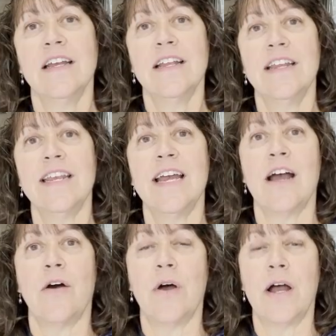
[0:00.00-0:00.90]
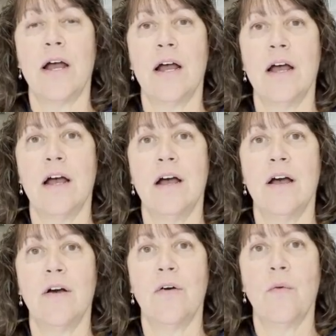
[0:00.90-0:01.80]
Now,
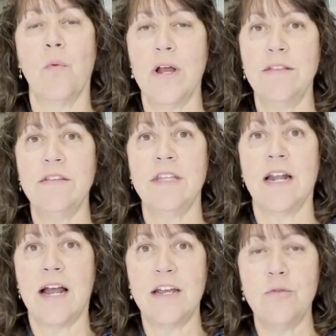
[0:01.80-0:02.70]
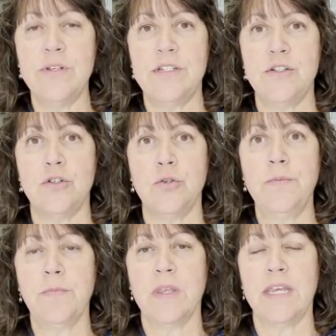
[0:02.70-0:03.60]
one thing that I always
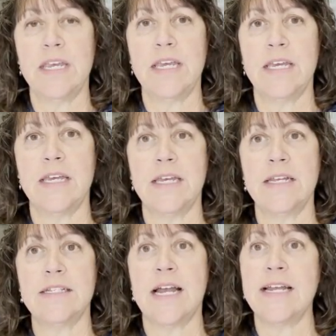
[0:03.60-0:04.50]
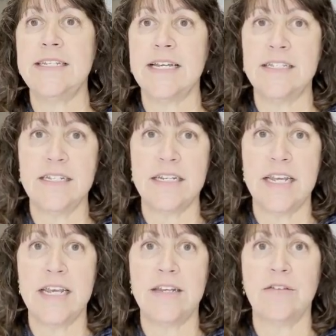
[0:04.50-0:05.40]
do is I
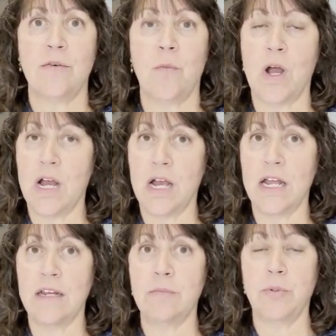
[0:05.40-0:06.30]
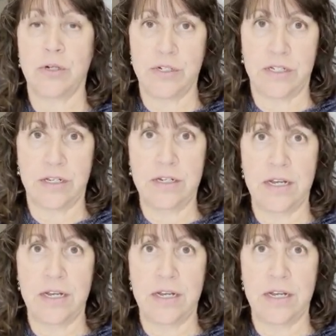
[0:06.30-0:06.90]
designate one person